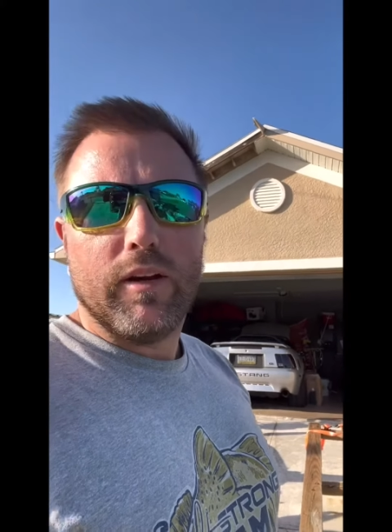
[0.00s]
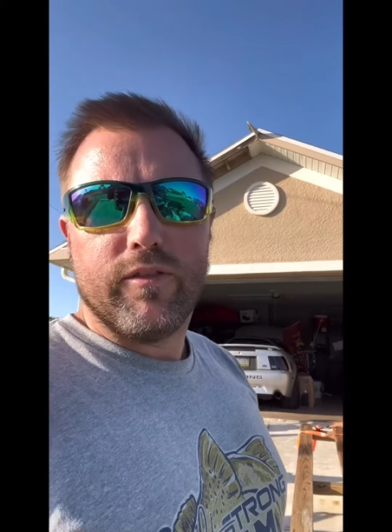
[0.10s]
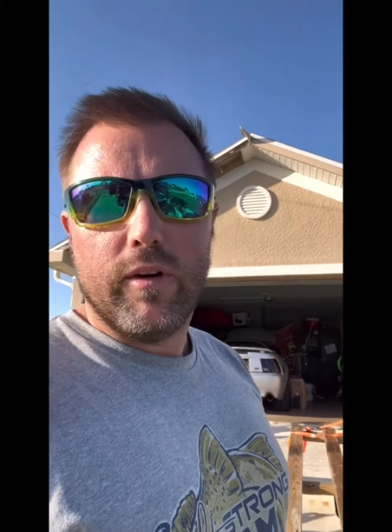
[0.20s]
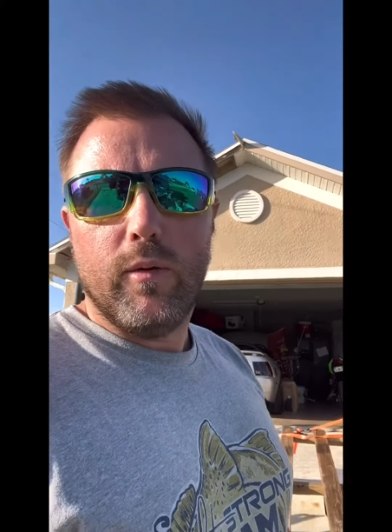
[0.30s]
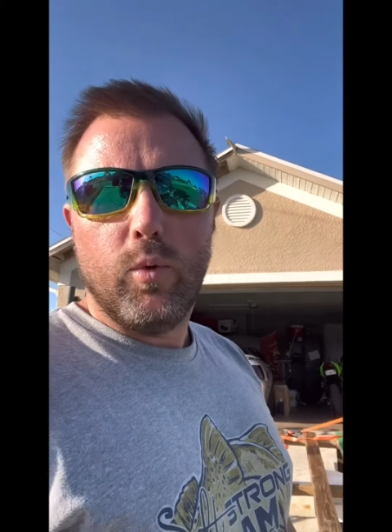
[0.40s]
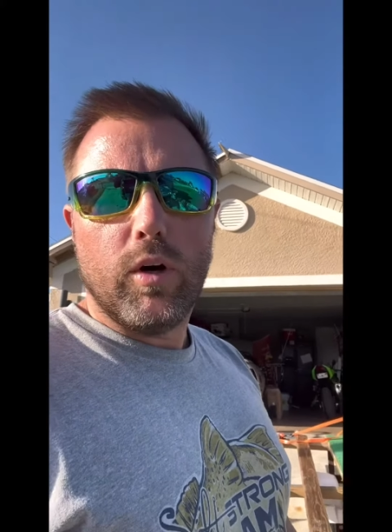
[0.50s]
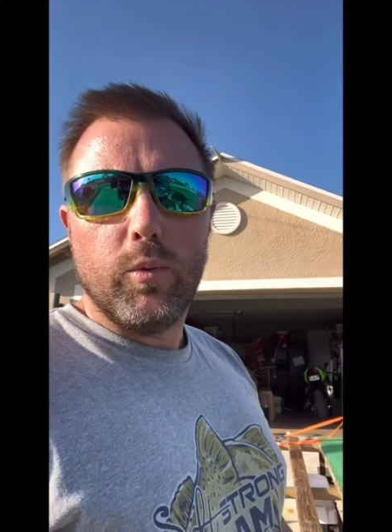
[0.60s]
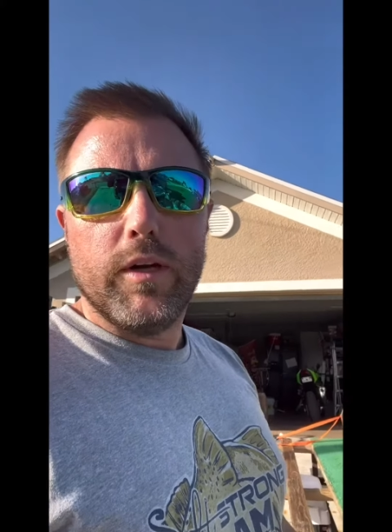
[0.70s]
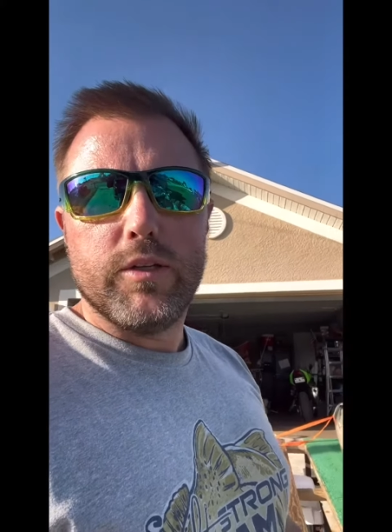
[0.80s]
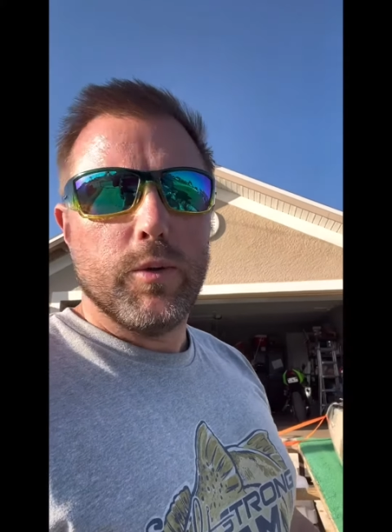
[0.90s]
from
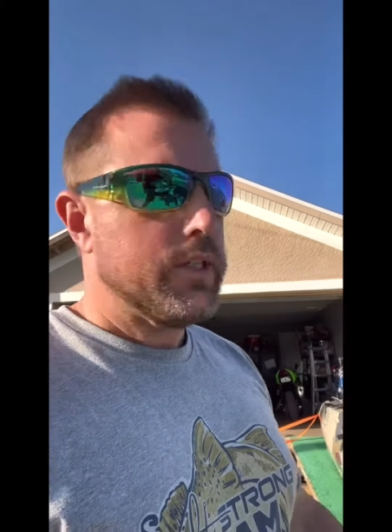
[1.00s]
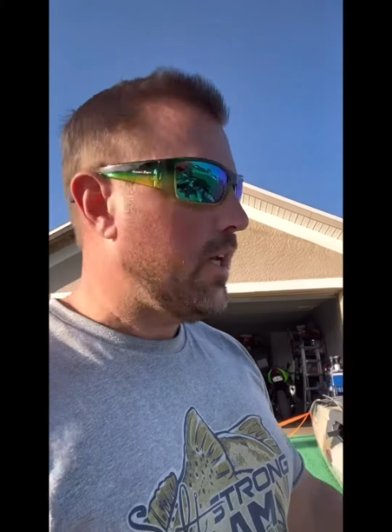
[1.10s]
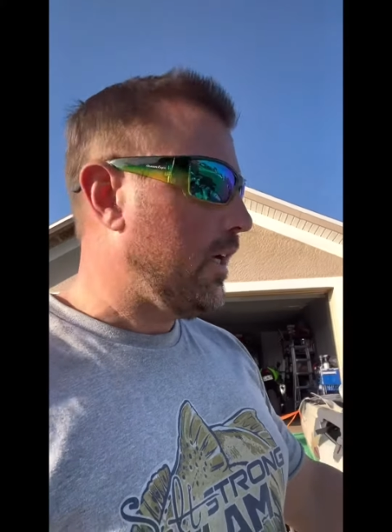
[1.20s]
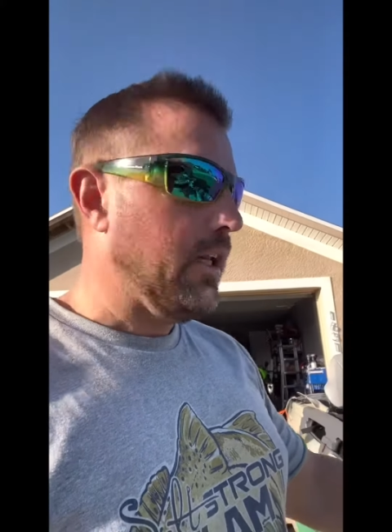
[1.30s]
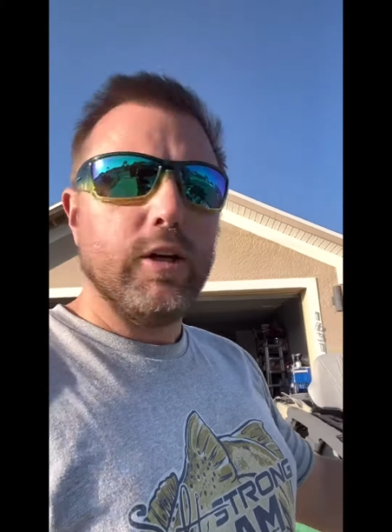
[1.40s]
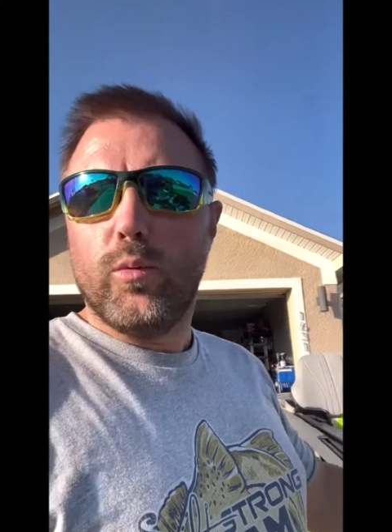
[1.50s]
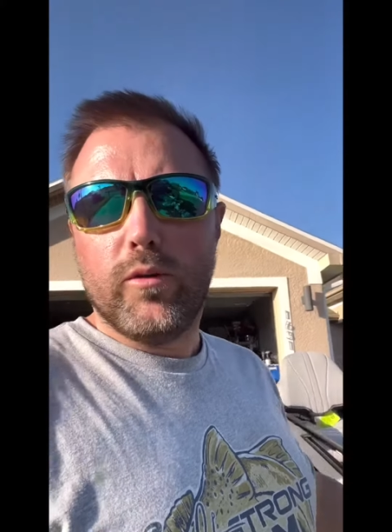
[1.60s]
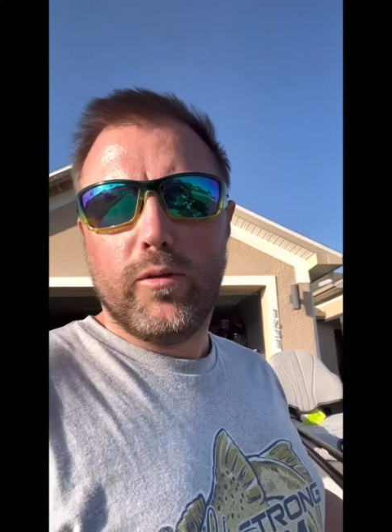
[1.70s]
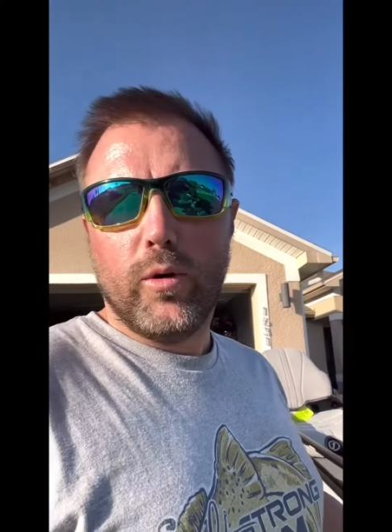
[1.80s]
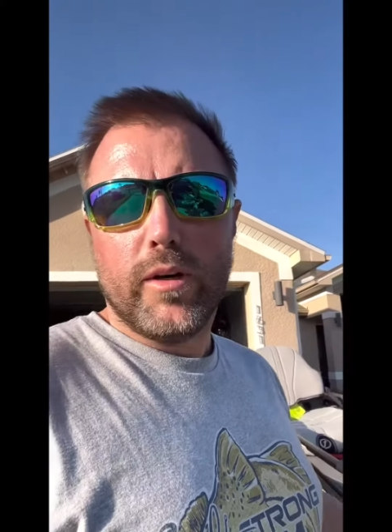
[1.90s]
Waterways USA in Englewood,
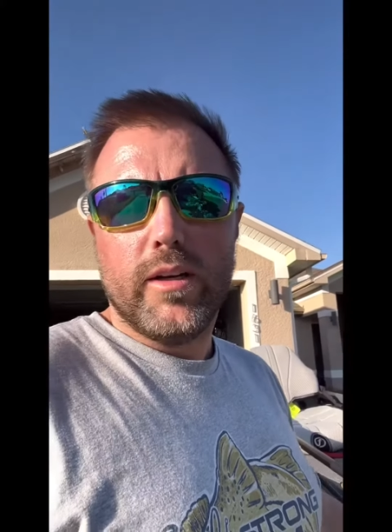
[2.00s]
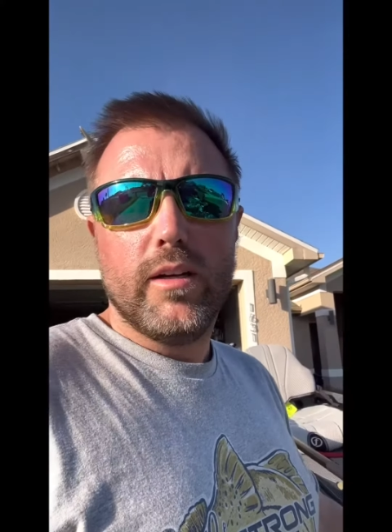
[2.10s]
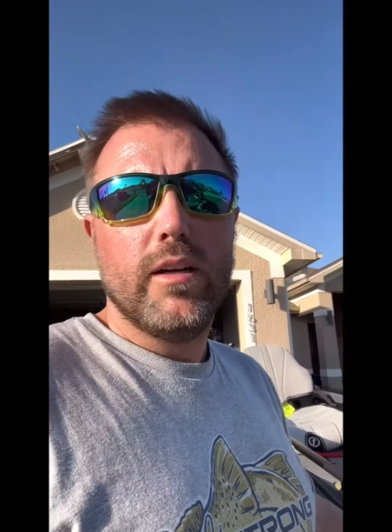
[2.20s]
Florida.